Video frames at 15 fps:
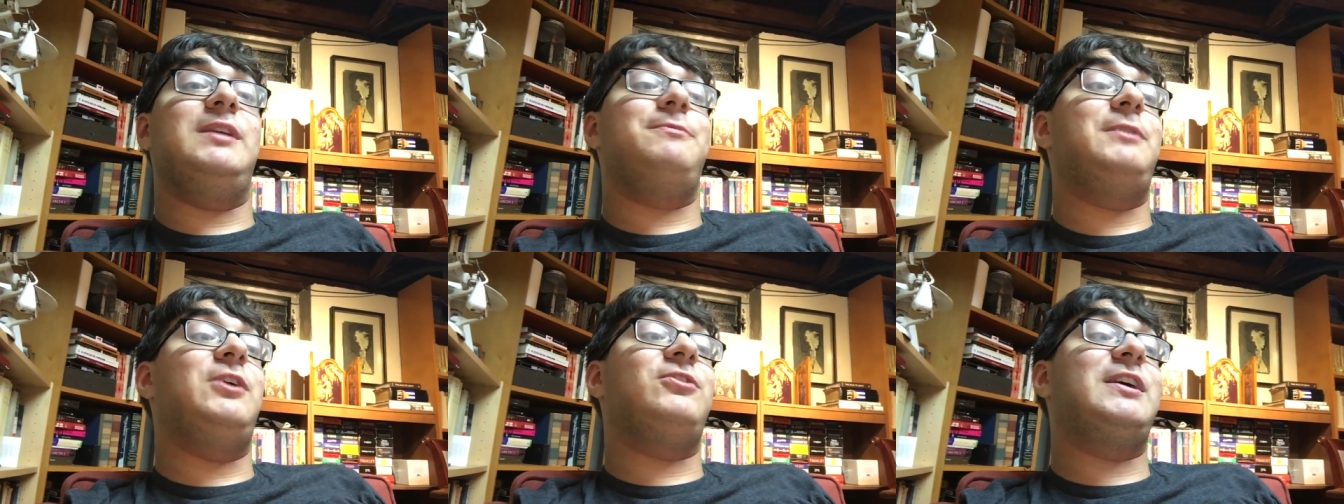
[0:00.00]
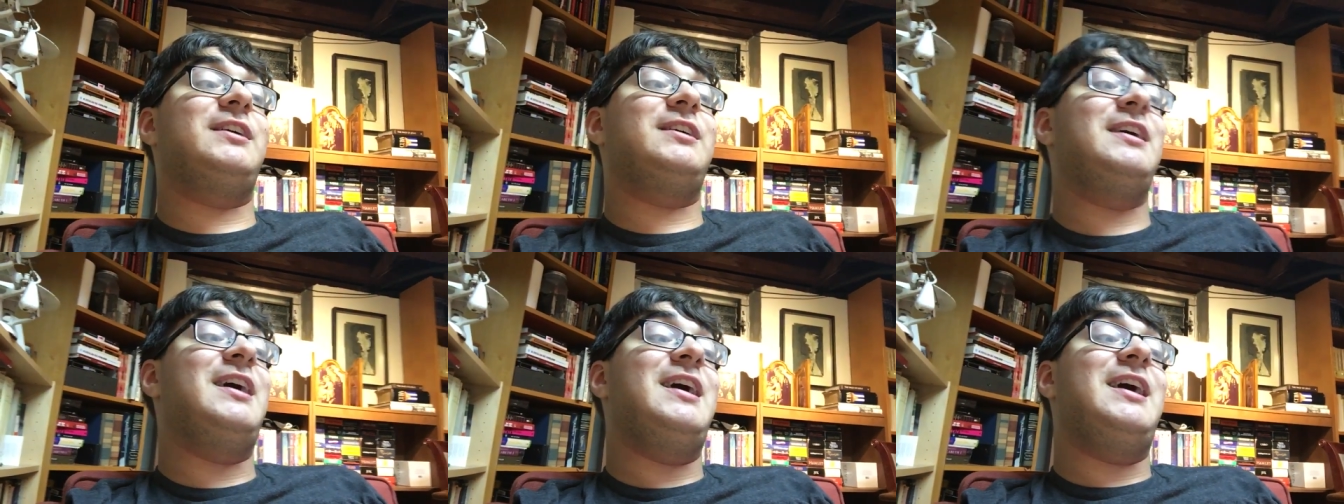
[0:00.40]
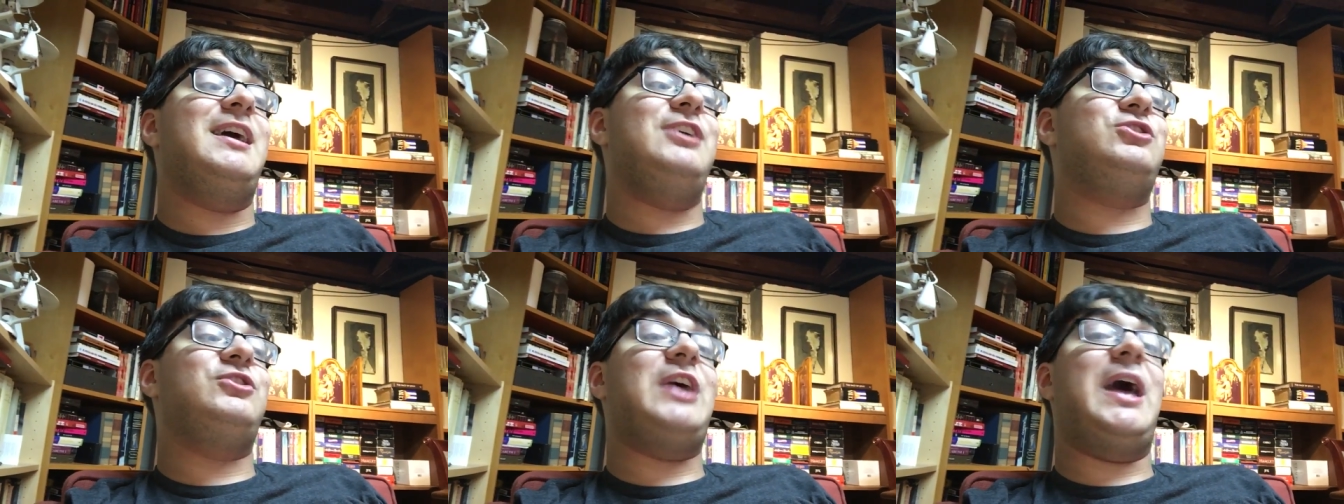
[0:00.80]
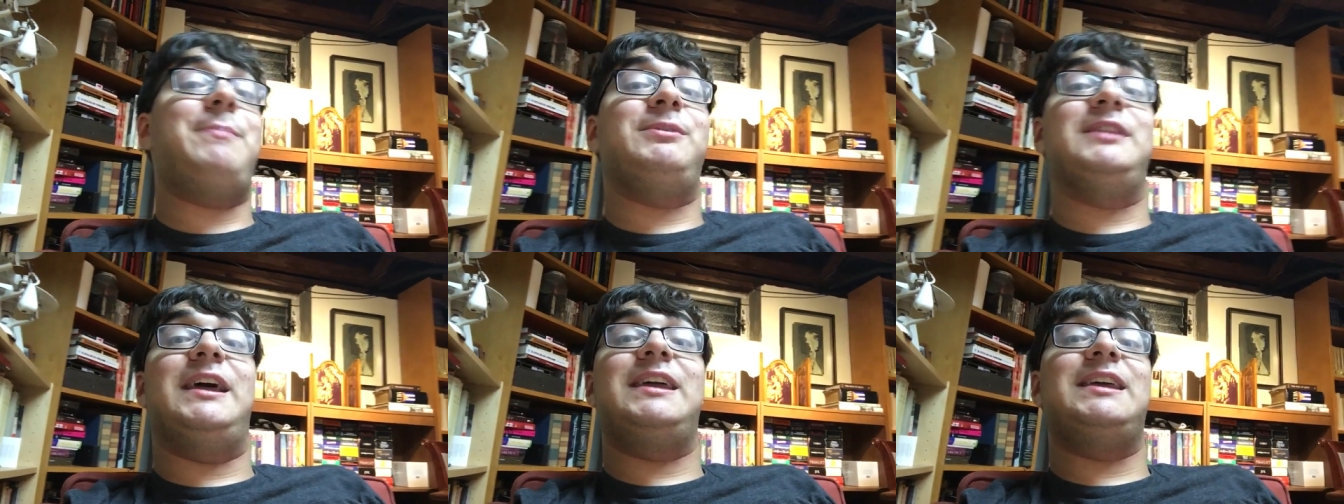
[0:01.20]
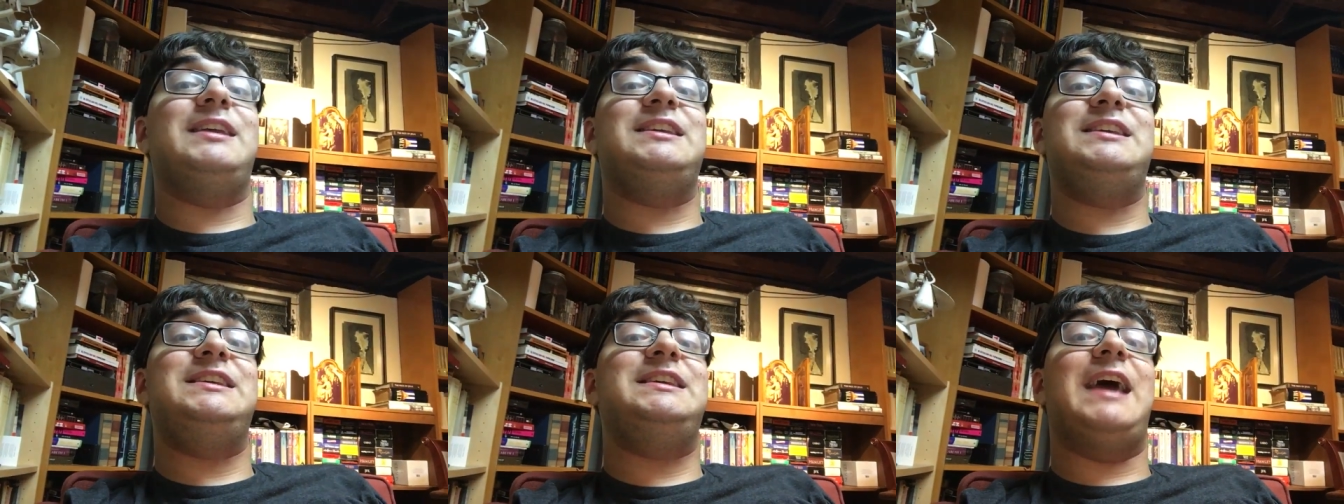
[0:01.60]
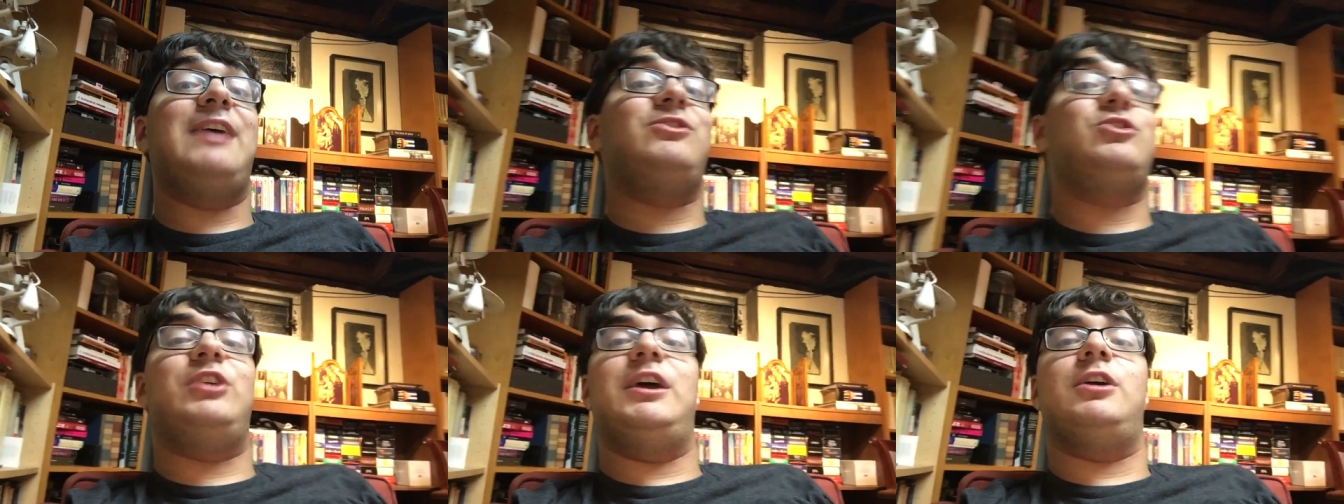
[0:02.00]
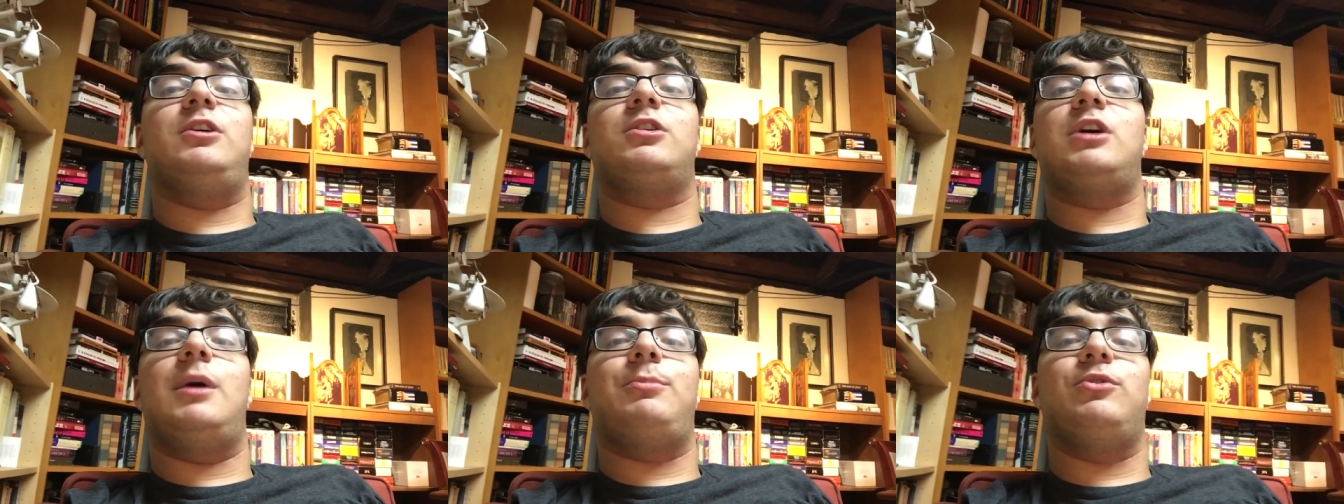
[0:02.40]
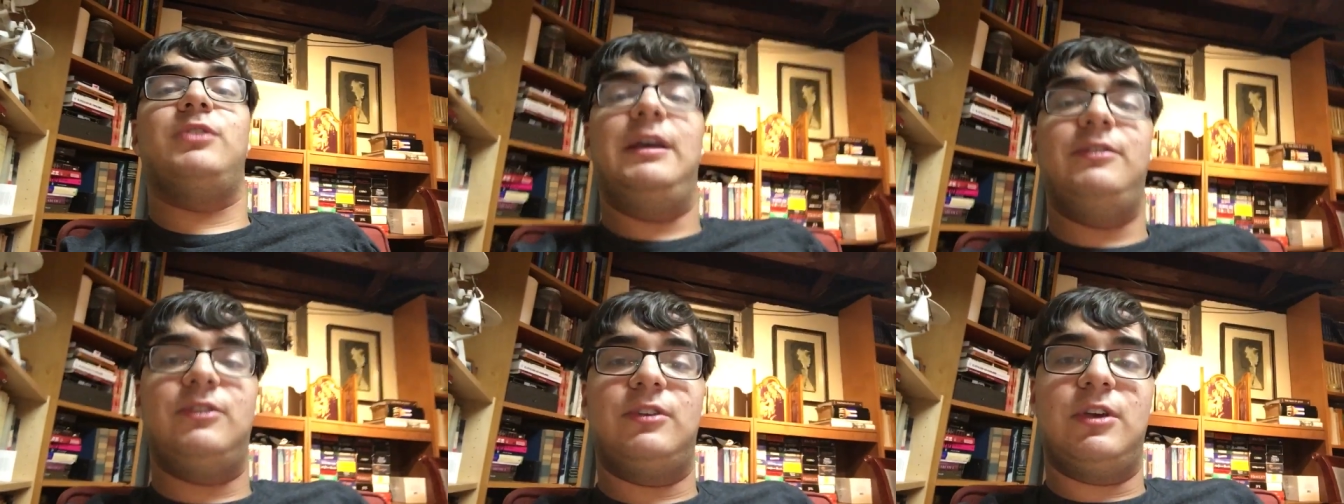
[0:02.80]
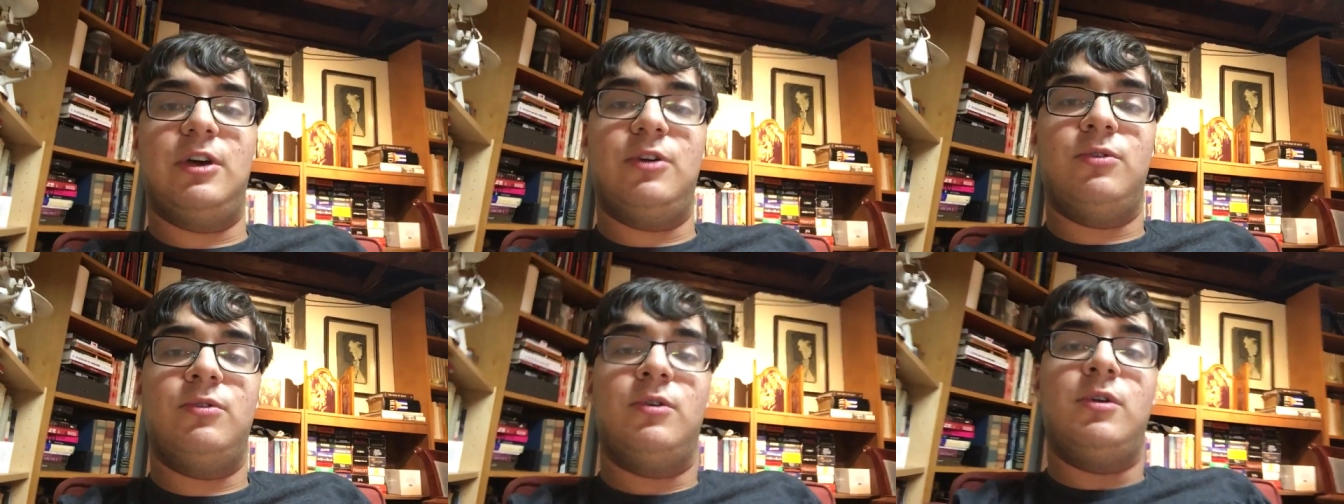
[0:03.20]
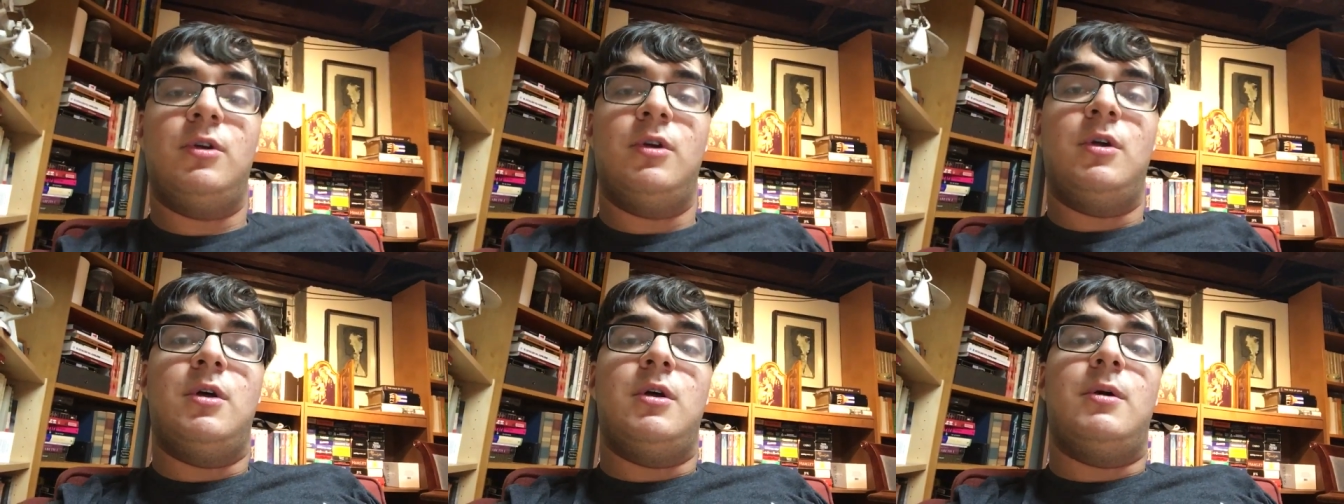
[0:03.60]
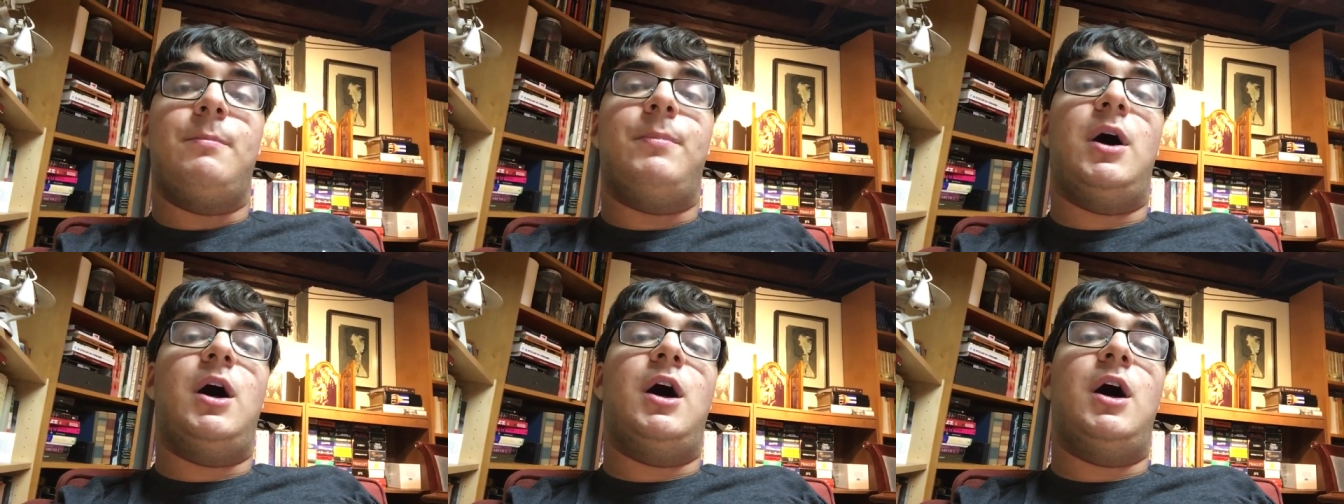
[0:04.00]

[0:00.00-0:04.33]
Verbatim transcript: feels like it just happened, like, yesterday or a couple days ago. But,